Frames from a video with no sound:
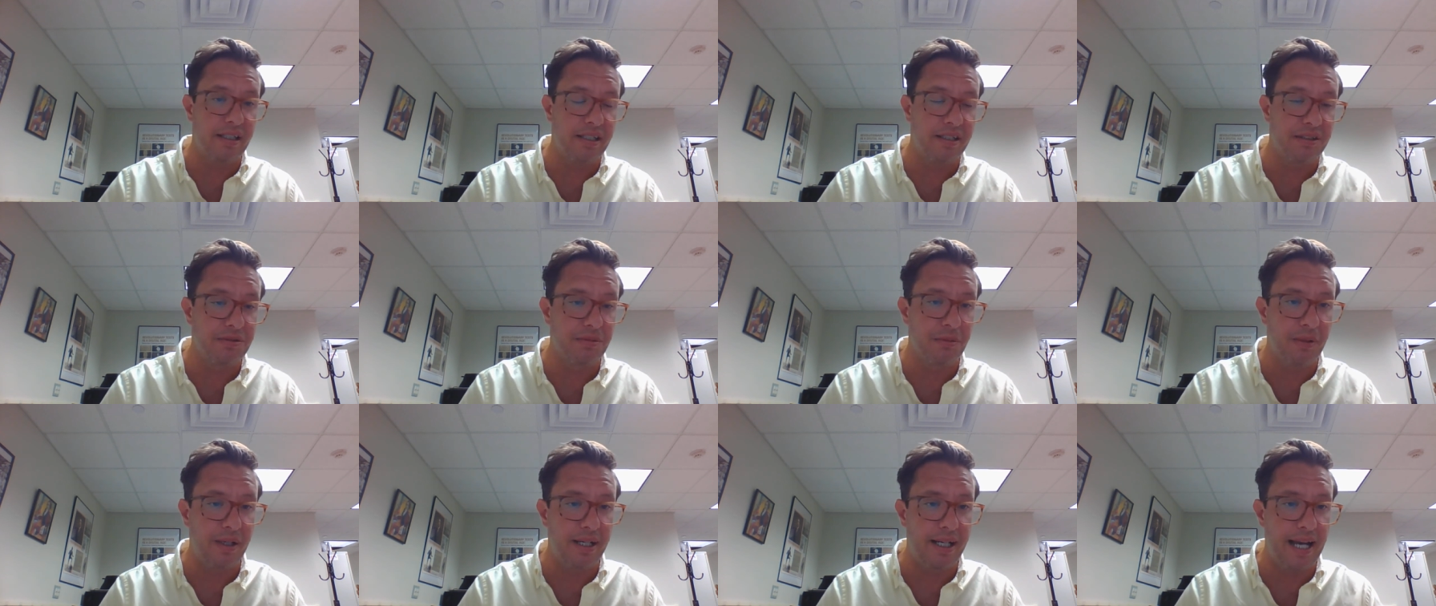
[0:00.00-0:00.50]

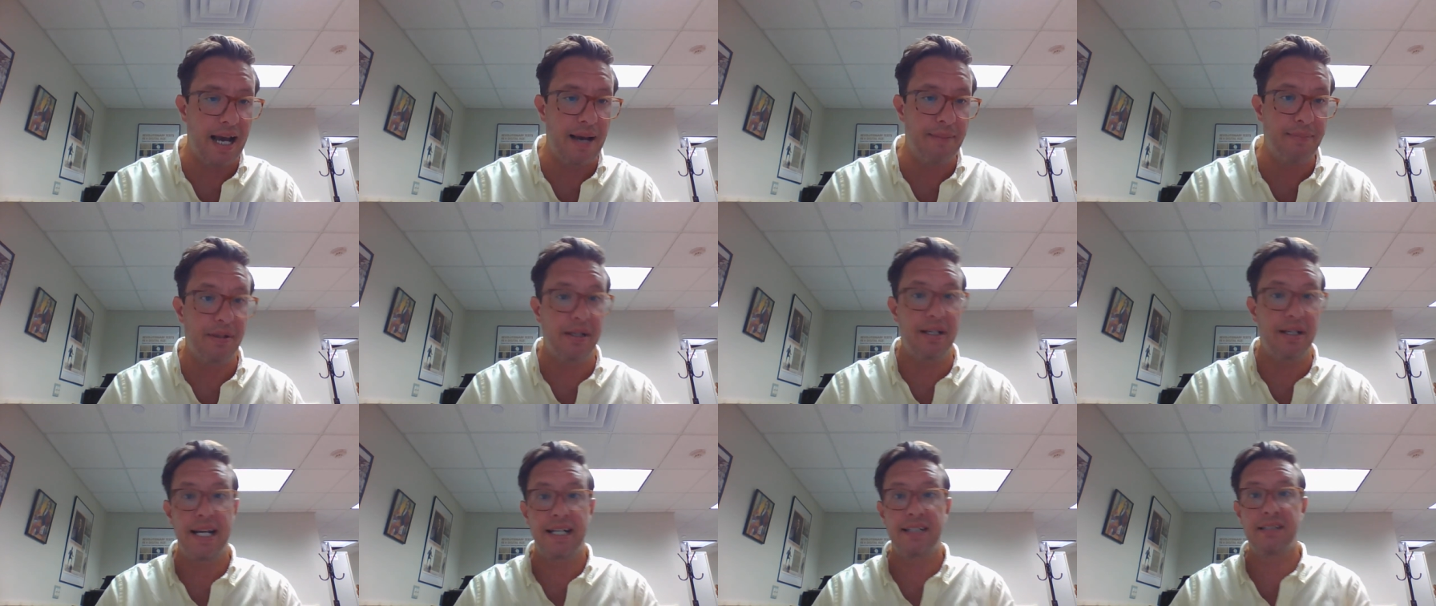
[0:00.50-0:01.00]
is what
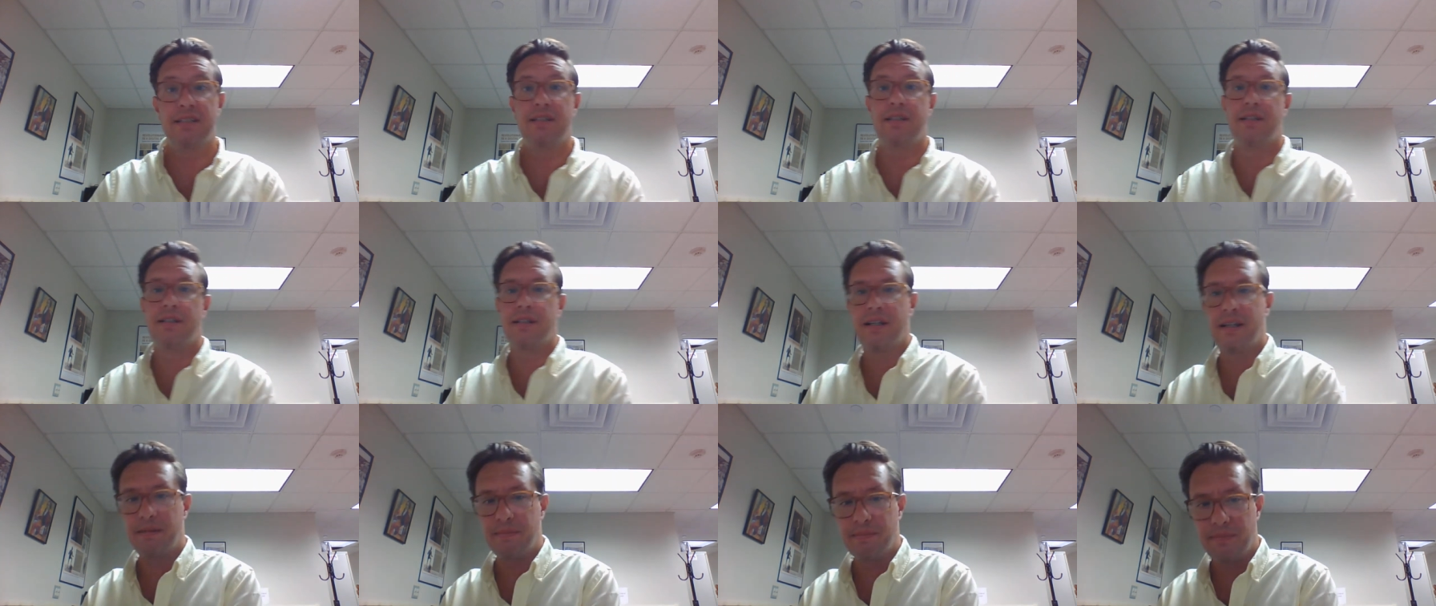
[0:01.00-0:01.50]
happened next
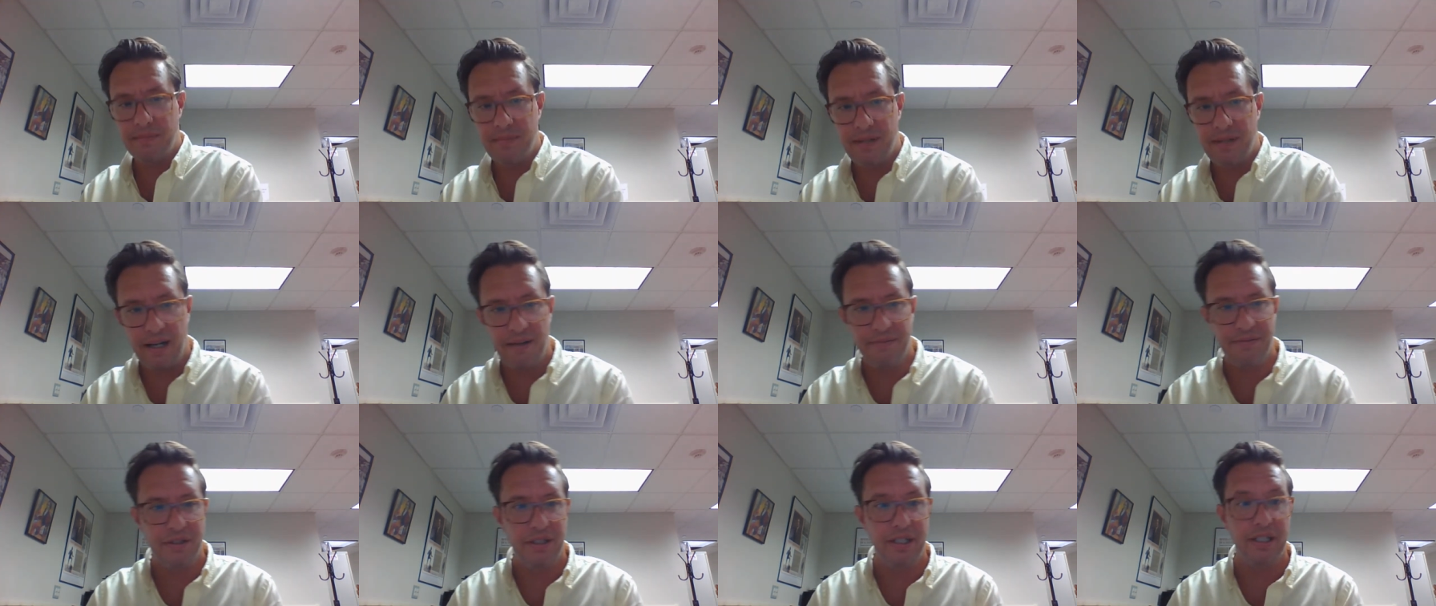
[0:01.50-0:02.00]
to him
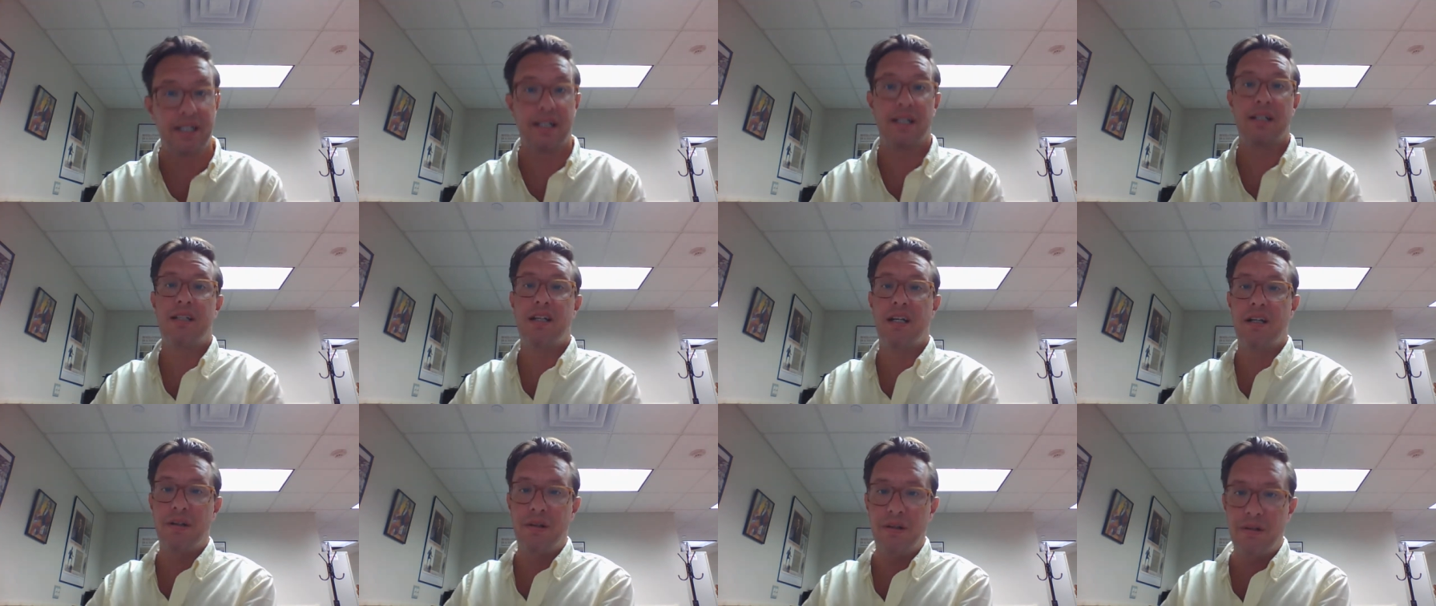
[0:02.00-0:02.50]
after he
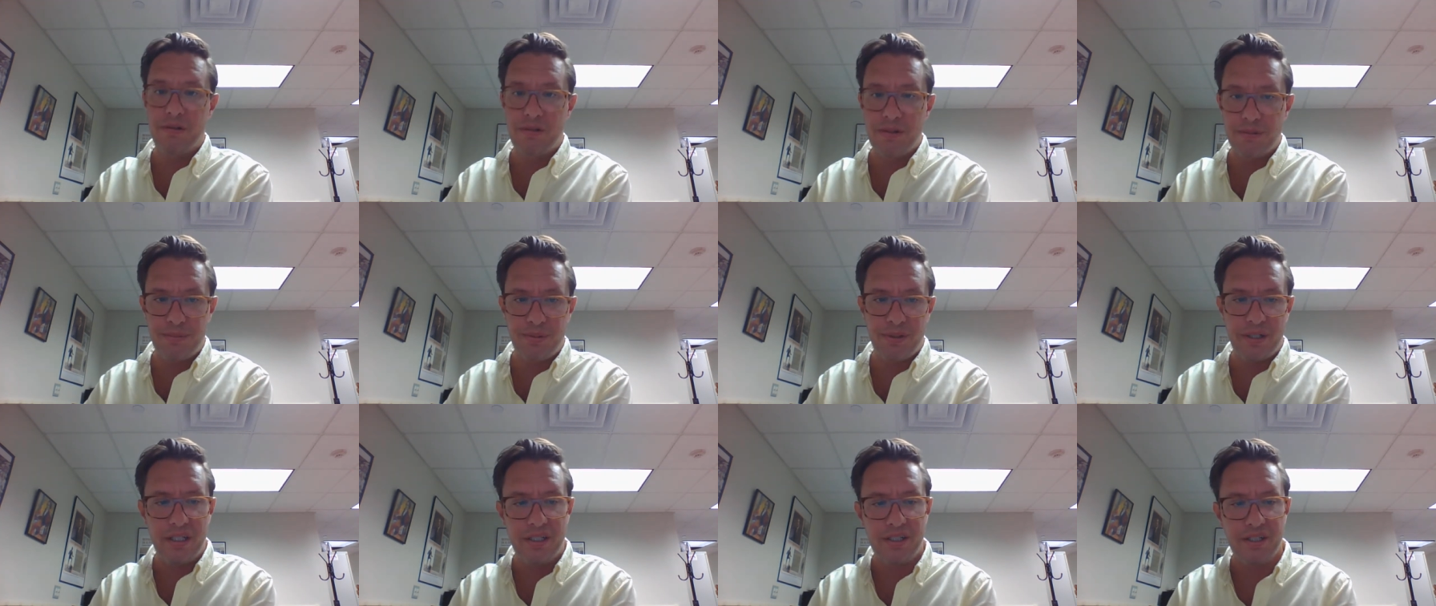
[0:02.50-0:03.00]
continued to
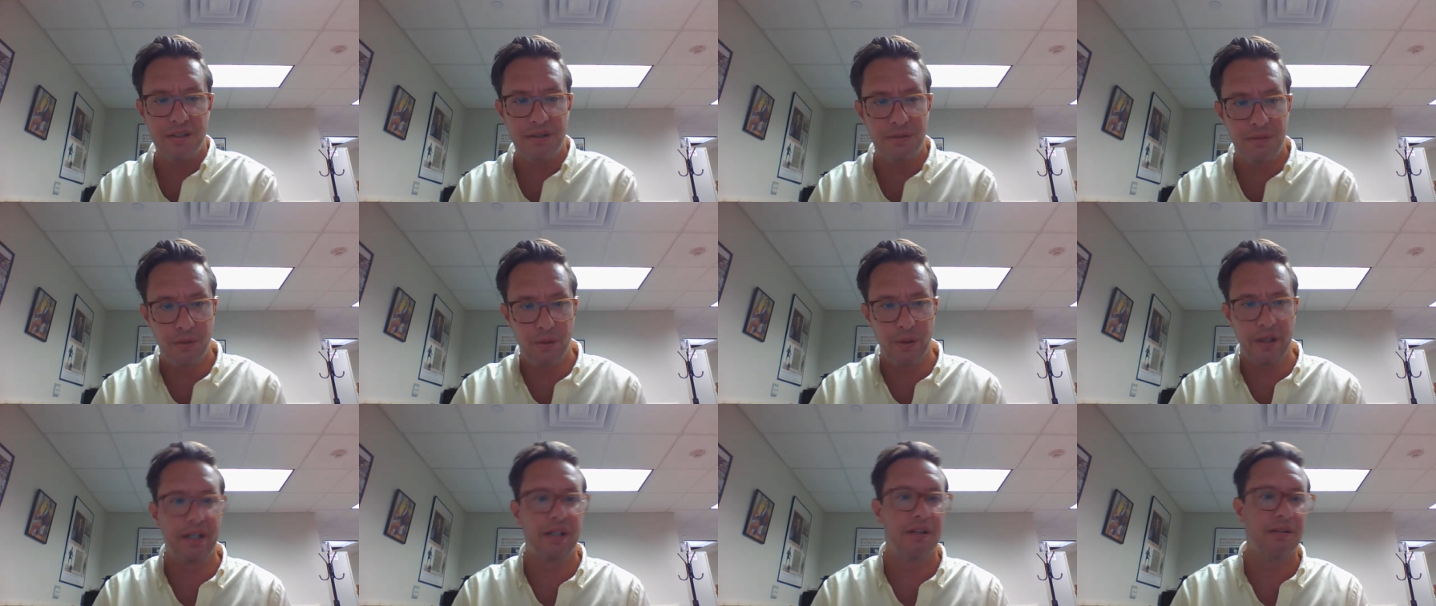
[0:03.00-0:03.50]
preach his
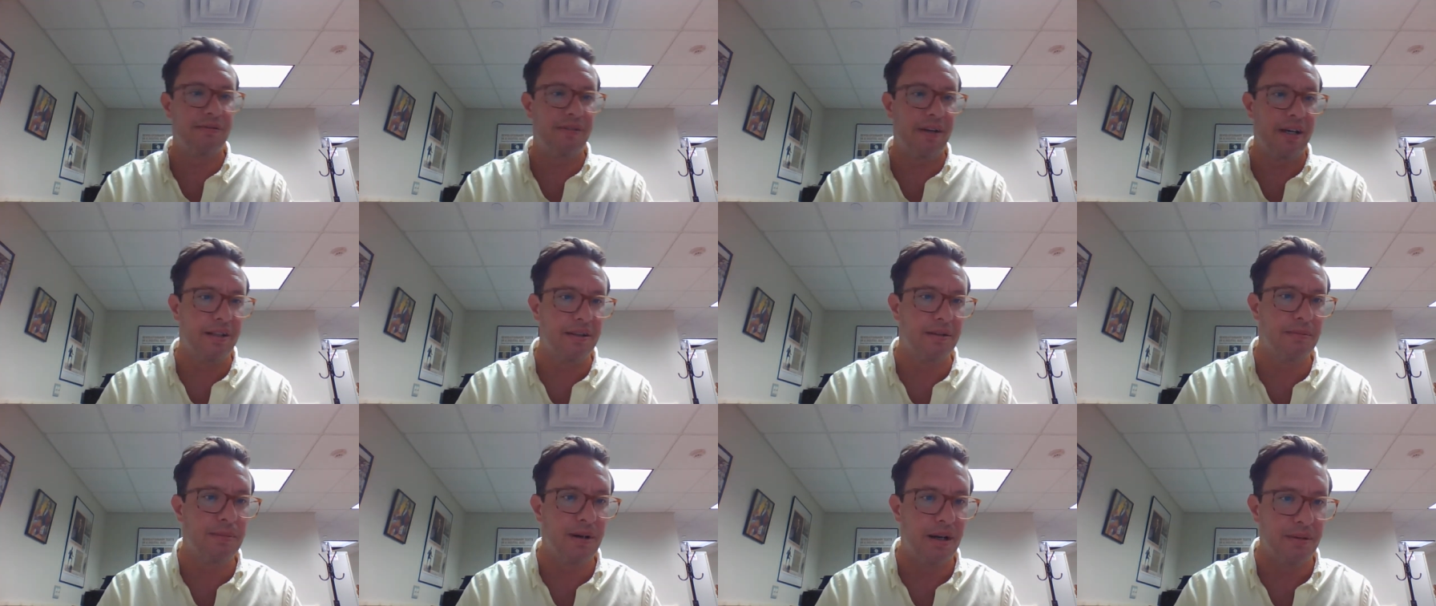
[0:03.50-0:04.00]
Quaker
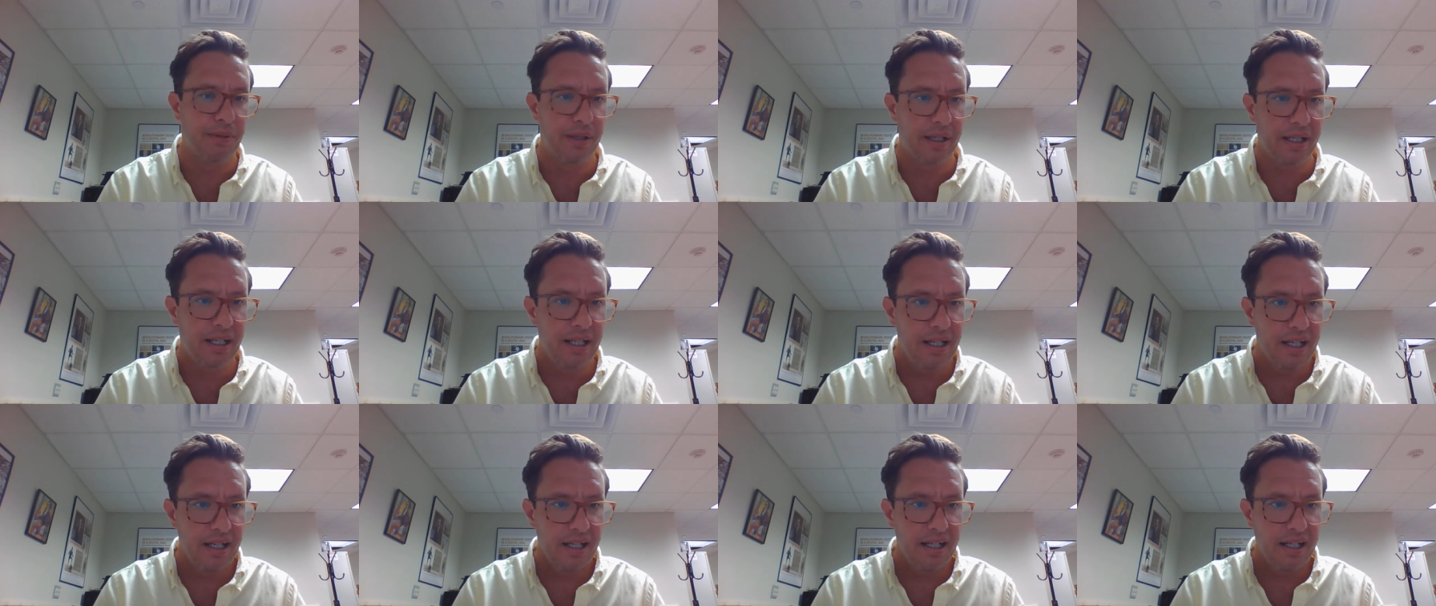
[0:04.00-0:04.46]
faith in public.